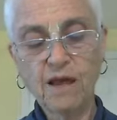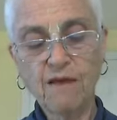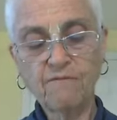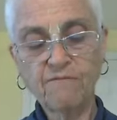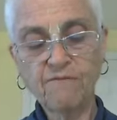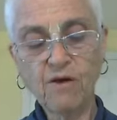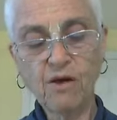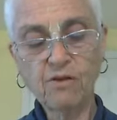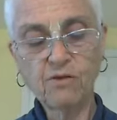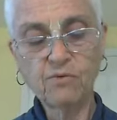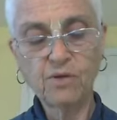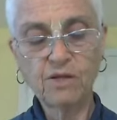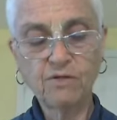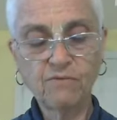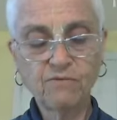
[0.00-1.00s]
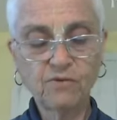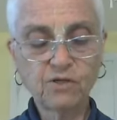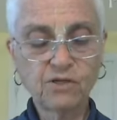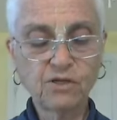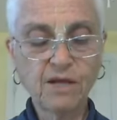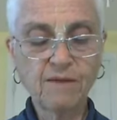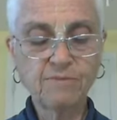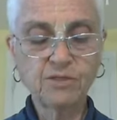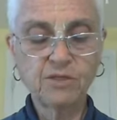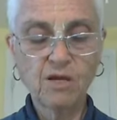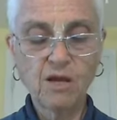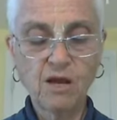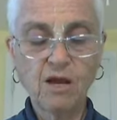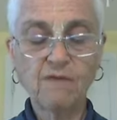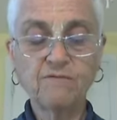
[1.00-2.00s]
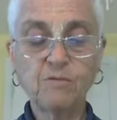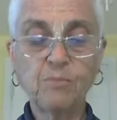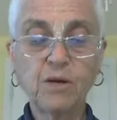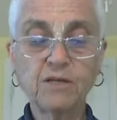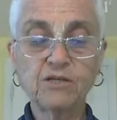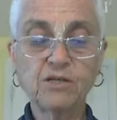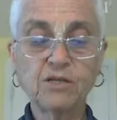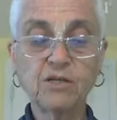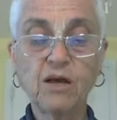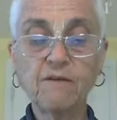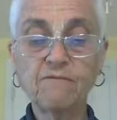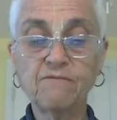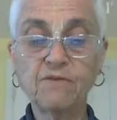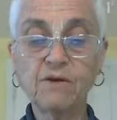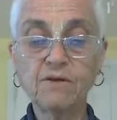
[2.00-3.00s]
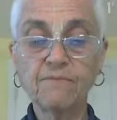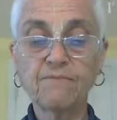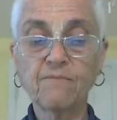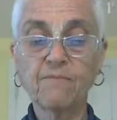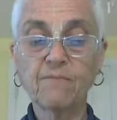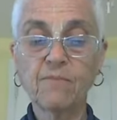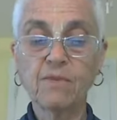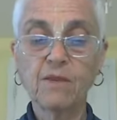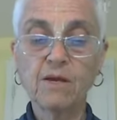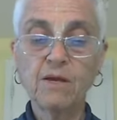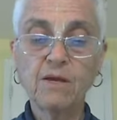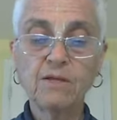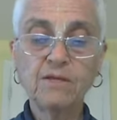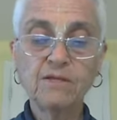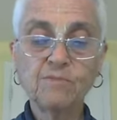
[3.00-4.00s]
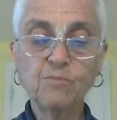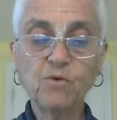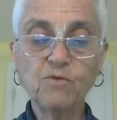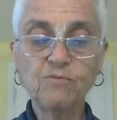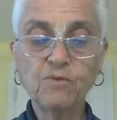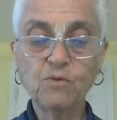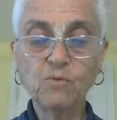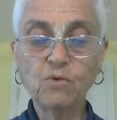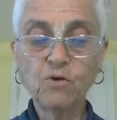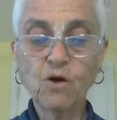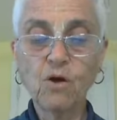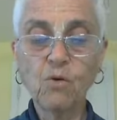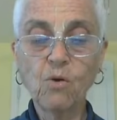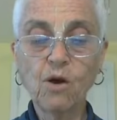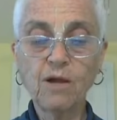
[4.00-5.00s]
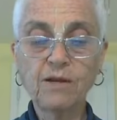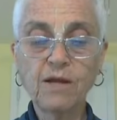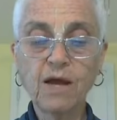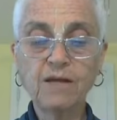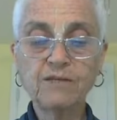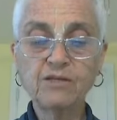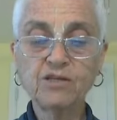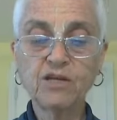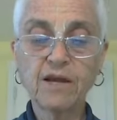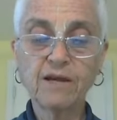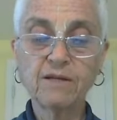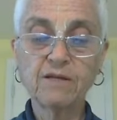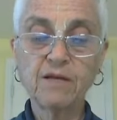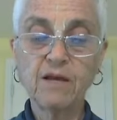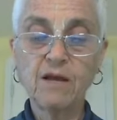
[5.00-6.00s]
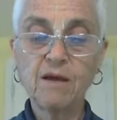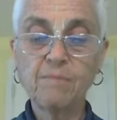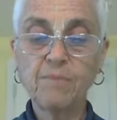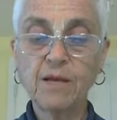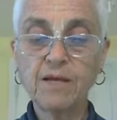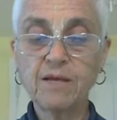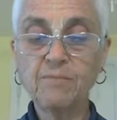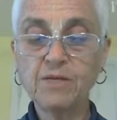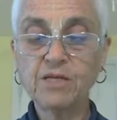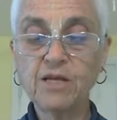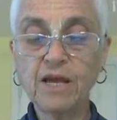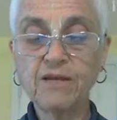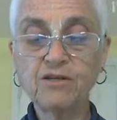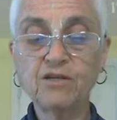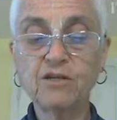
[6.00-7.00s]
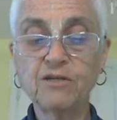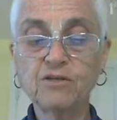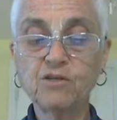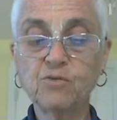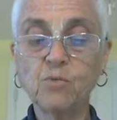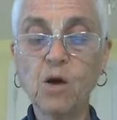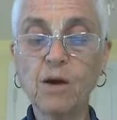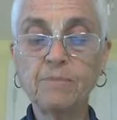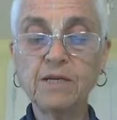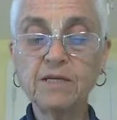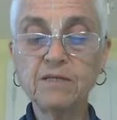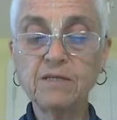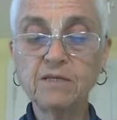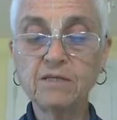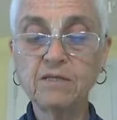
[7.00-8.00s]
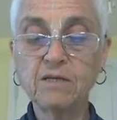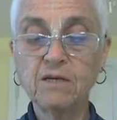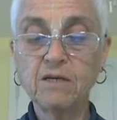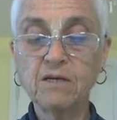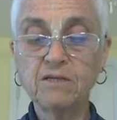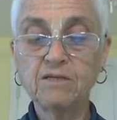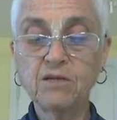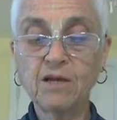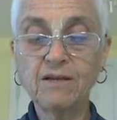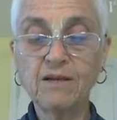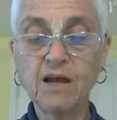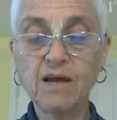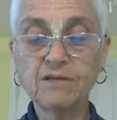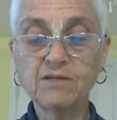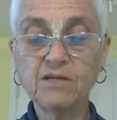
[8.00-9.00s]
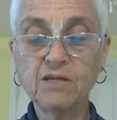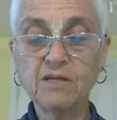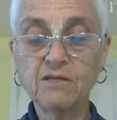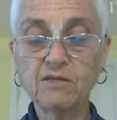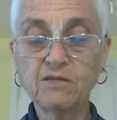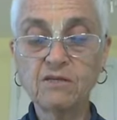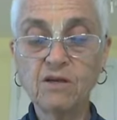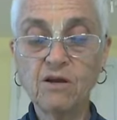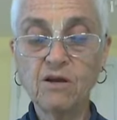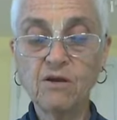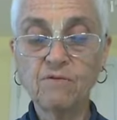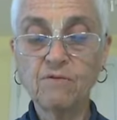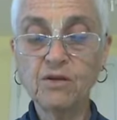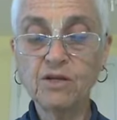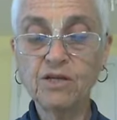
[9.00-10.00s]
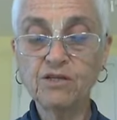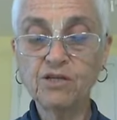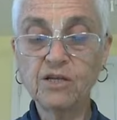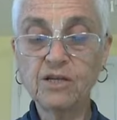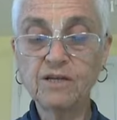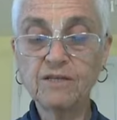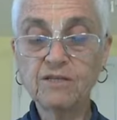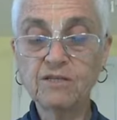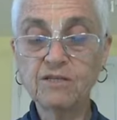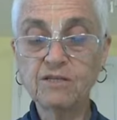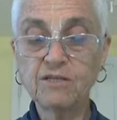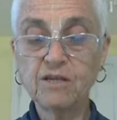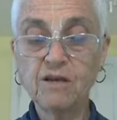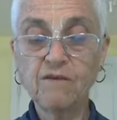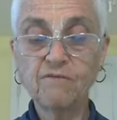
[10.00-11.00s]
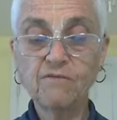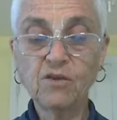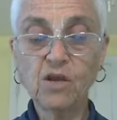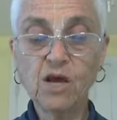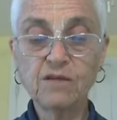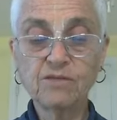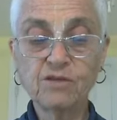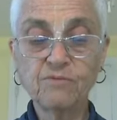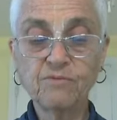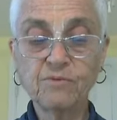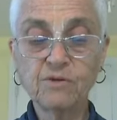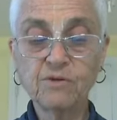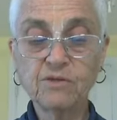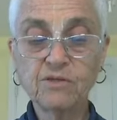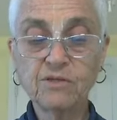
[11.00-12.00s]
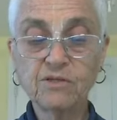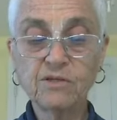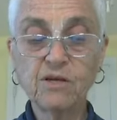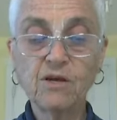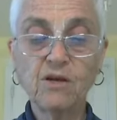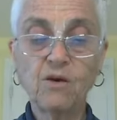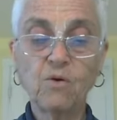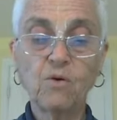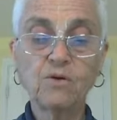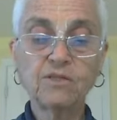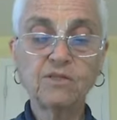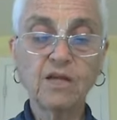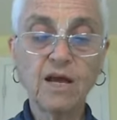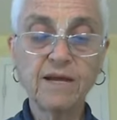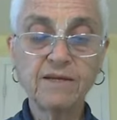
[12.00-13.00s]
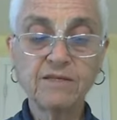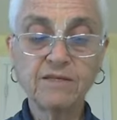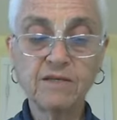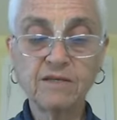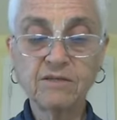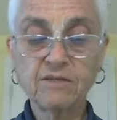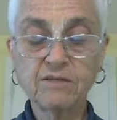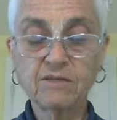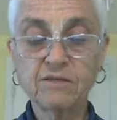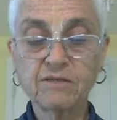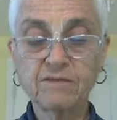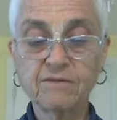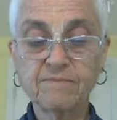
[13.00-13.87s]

and follow in the footsteps of the Panchatattva, this movement will go on unchecked by imitation swamis, sannyasis, religionists, philosophers, or scientists.